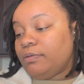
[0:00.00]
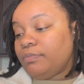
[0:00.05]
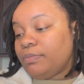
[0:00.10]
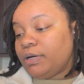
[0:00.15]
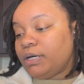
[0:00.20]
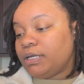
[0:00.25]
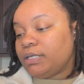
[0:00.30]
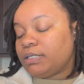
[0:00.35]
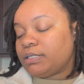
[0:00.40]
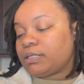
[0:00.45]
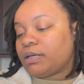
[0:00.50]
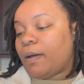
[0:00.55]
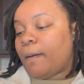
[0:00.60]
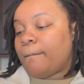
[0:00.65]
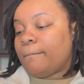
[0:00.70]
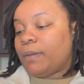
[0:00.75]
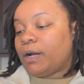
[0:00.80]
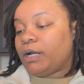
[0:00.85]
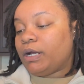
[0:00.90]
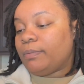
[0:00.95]
musk,
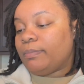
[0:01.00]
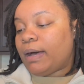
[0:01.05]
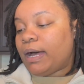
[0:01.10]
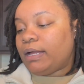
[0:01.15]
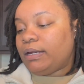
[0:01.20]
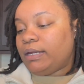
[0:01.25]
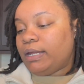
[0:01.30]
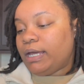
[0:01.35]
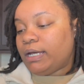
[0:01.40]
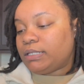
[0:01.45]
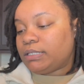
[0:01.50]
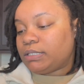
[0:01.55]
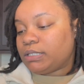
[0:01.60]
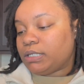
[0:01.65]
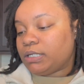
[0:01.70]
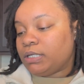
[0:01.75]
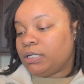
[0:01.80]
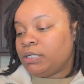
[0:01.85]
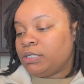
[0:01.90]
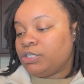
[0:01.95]
bergamot
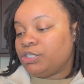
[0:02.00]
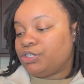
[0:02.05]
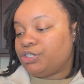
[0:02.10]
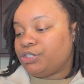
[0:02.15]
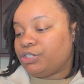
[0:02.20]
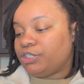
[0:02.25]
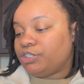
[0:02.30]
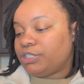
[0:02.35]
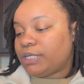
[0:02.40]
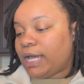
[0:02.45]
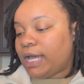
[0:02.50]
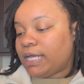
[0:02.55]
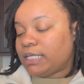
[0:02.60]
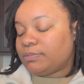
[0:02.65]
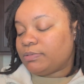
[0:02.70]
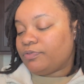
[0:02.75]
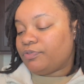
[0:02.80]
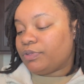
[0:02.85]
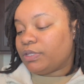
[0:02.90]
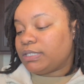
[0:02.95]
nectar, sheer
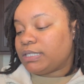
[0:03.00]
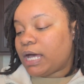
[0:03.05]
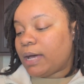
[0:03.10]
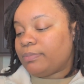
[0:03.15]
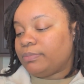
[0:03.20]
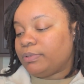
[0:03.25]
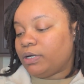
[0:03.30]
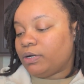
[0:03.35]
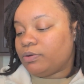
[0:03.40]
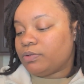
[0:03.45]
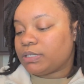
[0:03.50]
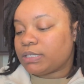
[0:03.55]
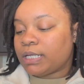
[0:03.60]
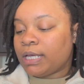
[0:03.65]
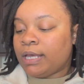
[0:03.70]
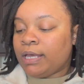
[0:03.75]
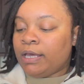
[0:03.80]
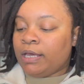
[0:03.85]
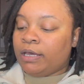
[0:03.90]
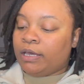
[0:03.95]
jasmine for the top notes,
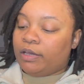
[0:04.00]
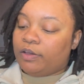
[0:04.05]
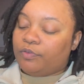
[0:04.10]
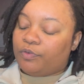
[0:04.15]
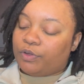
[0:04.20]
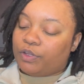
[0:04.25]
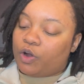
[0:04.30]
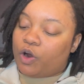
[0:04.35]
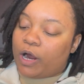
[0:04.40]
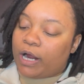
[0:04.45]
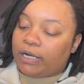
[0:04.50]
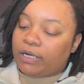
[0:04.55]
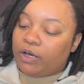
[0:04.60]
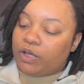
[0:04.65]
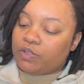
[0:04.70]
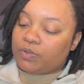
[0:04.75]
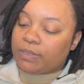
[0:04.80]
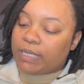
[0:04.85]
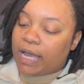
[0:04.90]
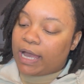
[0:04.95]
and for the heart
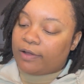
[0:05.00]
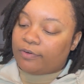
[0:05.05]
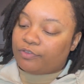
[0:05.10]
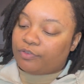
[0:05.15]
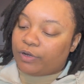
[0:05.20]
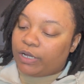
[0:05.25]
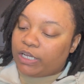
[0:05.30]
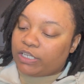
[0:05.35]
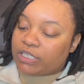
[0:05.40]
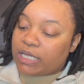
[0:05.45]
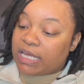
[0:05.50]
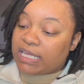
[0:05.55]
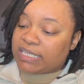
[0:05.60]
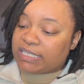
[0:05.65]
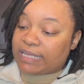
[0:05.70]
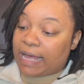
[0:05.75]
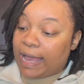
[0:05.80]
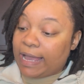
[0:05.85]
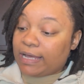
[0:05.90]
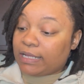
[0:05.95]
notes we got fresh
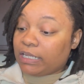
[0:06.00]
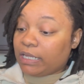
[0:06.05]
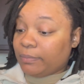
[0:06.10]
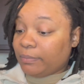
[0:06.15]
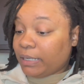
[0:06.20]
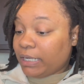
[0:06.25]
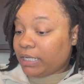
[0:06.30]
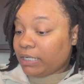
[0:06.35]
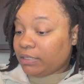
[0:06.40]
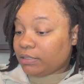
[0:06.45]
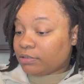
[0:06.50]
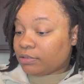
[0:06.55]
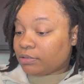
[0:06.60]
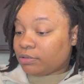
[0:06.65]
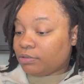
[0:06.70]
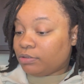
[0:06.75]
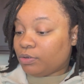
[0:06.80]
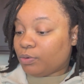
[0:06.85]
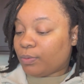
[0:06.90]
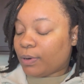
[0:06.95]
cyclamen,
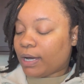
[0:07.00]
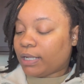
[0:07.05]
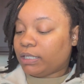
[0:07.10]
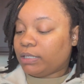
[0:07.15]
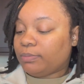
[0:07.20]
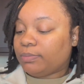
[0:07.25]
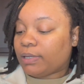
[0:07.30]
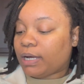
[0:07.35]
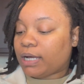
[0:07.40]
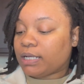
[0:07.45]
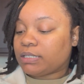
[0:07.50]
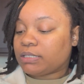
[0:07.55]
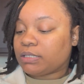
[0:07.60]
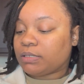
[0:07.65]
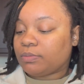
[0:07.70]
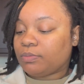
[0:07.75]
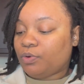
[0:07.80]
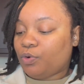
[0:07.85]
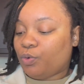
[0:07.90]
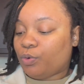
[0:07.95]
neroli
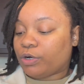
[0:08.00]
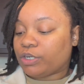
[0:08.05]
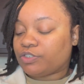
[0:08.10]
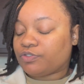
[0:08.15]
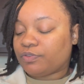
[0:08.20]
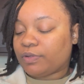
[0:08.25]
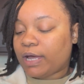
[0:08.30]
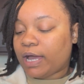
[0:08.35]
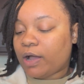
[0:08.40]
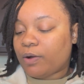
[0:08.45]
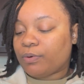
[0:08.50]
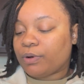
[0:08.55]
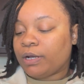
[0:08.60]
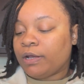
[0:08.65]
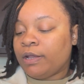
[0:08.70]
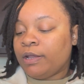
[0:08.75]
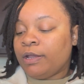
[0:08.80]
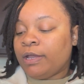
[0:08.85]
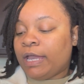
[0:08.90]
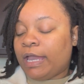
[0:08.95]
blossom, orange flower,
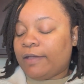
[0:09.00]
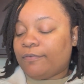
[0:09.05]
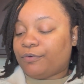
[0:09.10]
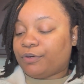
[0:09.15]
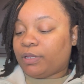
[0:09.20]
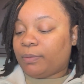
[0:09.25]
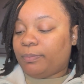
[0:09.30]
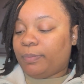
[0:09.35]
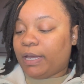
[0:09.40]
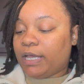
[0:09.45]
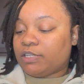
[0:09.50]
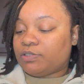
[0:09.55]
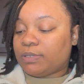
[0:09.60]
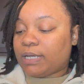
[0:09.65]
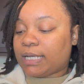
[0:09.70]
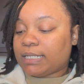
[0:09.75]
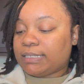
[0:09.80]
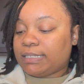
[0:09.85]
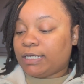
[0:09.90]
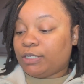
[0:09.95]
and for the base we
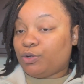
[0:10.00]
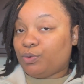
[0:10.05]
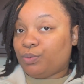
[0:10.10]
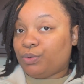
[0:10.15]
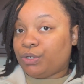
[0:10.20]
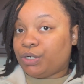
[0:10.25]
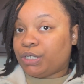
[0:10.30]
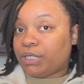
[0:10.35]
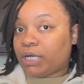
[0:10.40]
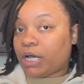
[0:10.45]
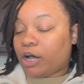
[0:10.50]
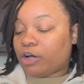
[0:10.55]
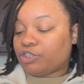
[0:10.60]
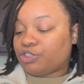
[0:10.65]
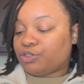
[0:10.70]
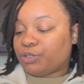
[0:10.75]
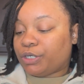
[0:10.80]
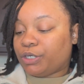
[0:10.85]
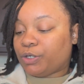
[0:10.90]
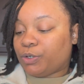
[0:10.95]
got sandalwood,
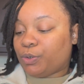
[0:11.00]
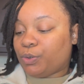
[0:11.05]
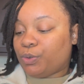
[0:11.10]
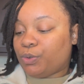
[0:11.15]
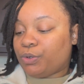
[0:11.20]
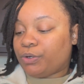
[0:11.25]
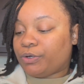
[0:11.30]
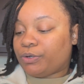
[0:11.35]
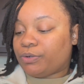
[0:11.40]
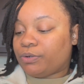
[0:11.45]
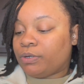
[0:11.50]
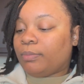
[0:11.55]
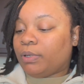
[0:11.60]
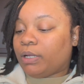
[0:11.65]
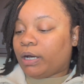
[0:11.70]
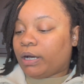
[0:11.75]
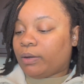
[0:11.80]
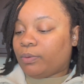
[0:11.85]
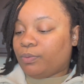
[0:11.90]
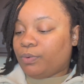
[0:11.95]
Australia oil,
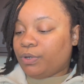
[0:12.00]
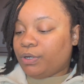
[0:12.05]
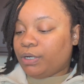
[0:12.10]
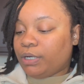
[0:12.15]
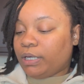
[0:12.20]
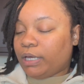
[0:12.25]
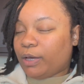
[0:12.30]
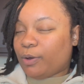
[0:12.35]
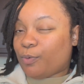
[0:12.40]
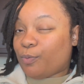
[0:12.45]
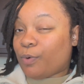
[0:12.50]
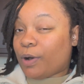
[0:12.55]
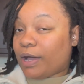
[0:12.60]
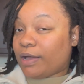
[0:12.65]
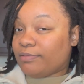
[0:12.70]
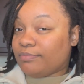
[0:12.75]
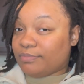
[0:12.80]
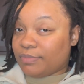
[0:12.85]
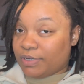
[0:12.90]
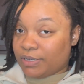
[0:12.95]
blind wood, and
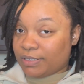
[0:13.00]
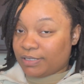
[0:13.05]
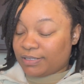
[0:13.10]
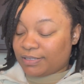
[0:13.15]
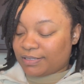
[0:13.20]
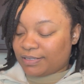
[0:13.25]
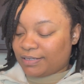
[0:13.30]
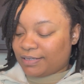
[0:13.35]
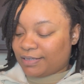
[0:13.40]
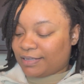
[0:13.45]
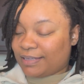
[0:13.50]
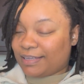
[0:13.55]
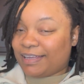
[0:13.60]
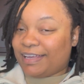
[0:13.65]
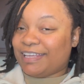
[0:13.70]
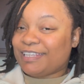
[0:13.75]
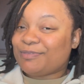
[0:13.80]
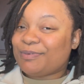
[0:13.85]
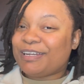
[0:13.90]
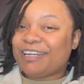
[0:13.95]
white musk.
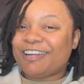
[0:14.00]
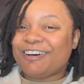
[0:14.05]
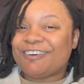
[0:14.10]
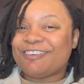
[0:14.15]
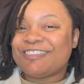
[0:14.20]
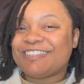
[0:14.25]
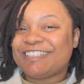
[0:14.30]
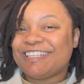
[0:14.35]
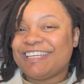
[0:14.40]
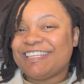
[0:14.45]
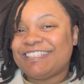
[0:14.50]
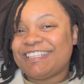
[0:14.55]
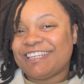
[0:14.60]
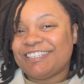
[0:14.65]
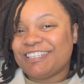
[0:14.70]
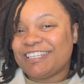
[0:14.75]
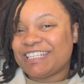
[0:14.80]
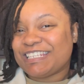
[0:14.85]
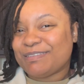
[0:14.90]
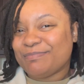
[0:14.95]
It's one of those scents that
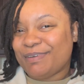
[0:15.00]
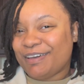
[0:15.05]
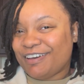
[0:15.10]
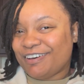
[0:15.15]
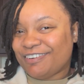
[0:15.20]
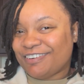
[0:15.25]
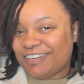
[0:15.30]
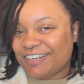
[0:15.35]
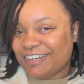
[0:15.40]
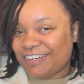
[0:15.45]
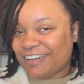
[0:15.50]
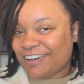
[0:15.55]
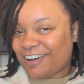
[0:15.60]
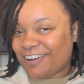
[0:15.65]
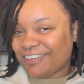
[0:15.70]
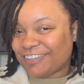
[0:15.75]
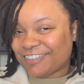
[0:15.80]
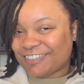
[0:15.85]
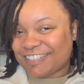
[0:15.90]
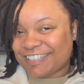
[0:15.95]
just smell good
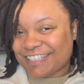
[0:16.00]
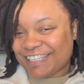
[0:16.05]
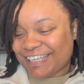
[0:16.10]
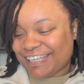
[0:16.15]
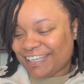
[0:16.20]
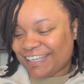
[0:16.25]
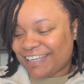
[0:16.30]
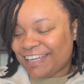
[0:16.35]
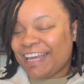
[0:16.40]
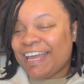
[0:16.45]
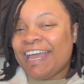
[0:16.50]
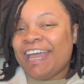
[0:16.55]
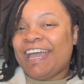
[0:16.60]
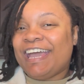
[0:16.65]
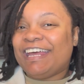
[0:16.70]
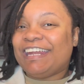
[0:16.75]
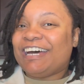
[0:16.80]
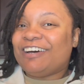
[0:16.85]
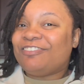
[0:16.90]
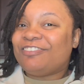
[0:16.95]
on your skin.
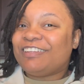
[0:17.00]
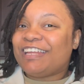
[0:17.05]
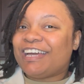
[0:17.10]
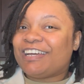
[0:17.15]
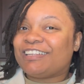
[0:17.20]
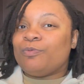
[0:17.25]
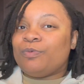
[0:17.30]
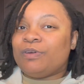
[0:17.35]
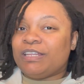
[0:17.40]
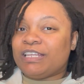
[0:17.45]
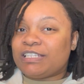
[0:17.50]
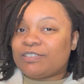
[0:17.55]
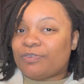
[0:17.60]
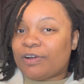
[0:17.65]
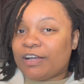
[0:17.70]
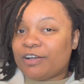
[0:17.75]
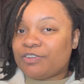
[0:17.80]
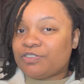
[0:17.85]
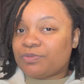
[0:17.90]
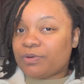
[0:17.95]
And I feel like when this
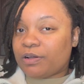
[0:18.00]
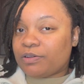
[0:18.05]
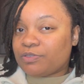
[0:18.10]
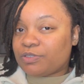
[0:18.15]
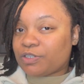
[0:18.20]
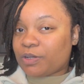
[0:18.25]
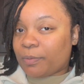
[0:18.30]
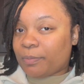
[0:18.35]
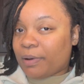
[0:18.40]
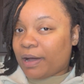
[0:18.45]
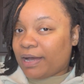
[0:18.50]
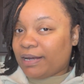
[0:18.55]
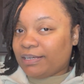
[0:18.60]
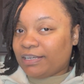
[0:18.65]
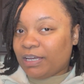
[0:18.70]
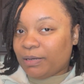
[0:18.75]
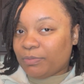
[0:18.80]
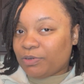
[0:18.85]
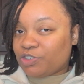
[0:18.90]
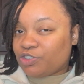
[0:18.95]
fragrance works with your body
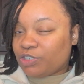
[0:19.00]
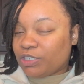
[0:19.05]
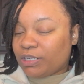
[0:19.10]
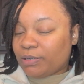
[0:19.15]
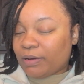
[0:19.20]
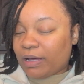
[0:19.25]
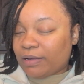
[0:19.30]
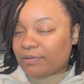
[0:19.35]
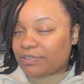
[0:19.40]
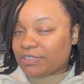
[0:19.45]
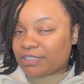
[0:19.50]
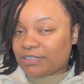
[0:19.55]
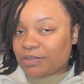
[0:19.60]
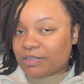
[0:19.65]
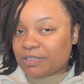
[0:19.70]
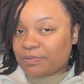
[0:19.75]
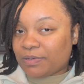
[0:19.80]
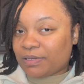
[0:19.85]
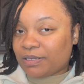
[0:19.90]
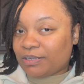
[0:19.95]
chemistry, you probably just gonna
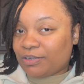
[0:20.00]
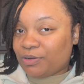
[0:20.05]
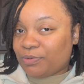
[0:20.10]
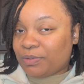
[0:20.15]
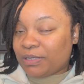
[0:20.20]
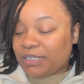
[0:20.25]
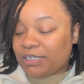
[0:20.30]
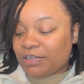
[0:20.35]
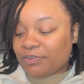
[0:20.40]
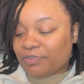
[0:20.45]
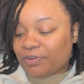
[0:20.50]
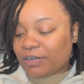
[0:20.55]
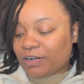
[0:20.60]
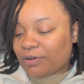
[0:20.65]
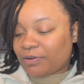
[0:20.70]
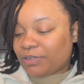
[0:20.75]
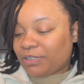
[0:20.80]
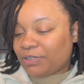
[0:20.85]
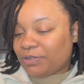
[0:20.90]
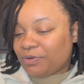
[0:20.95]
smell a little bit different
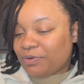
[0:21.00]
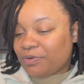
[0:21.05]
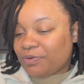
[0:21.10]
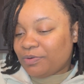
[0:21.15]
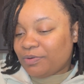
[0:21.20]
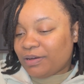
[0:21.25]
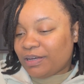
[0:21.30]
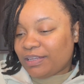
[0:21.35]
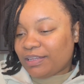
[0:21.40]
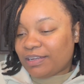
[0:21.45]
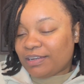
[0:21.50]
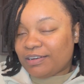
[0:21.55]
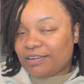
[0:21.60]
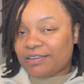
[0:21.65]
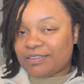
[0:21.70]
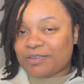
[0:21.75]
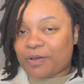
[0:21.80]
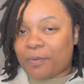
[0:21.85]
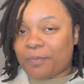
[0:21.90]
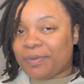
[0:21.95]
on you than it
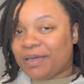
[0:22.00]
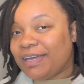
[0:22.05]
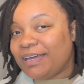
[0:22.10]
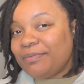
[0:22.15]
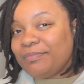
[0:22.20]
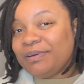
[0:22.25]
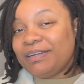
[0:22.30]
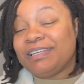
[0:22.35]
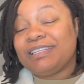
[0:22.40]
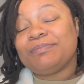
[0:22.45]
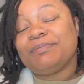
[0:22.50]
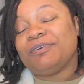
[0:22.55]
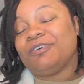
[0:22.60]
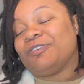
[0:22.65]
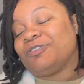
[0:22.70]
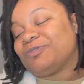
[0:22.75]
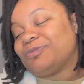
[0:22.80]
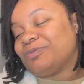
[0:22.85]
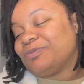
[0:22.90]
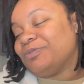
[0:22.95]
is on me, but it
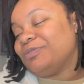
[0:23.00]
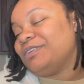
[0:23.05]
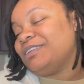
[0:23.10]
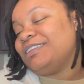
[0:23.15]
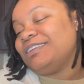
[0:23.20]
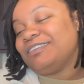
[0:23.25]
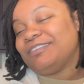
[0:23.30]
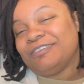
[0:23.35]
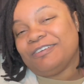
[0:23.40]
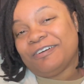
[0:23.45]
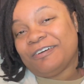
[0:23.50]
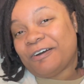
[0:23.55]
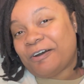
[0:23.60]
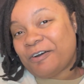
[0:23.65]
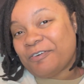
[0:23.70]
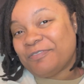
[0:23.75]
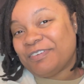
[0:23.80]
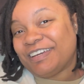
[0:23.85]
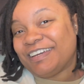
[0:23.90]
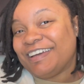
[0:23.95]
smells really good
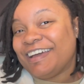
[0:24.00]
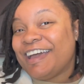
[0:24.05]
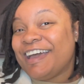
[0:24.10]
on me.